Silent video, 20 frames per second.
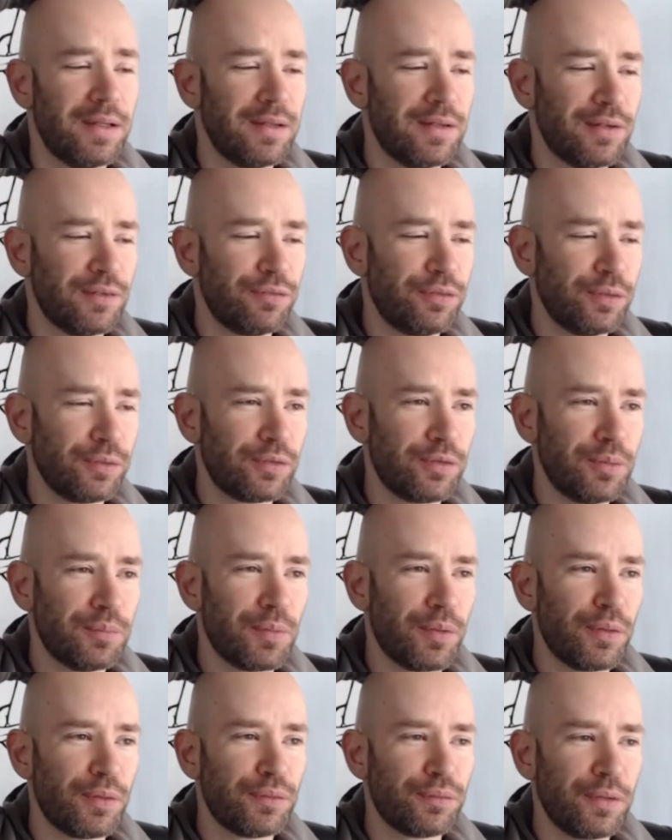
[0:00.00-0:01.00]
feel too
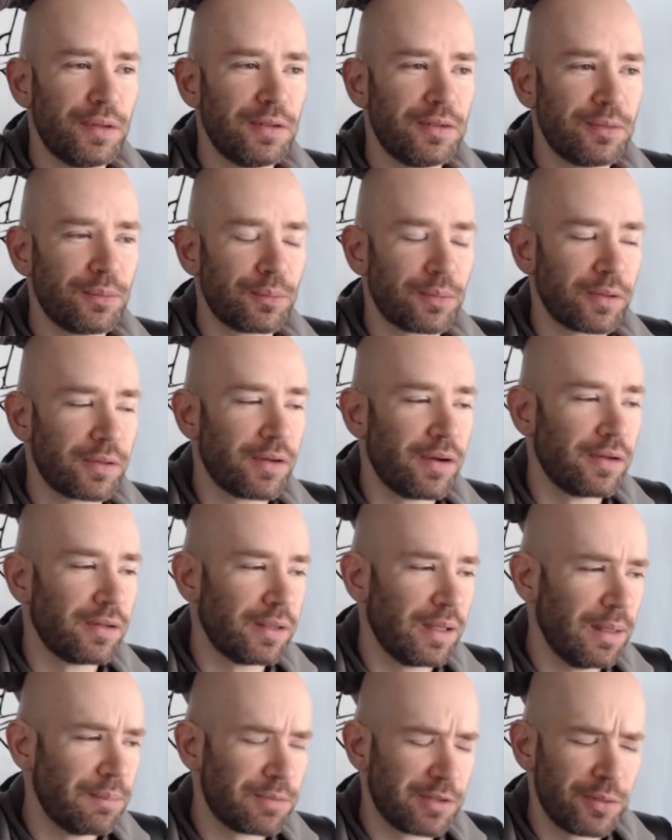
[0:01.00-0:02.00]
motivated to work on games,